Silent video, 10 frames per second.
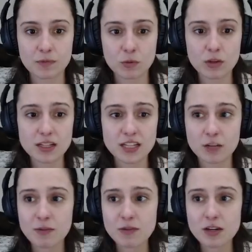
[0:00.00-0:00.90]
Will it tell
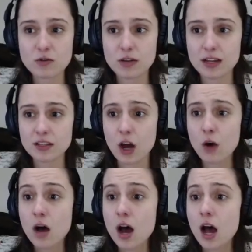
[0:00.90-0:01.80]
me when you guys...
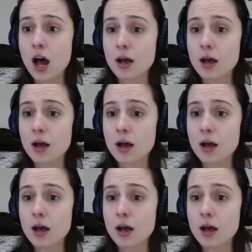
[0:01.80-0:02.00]
Oh!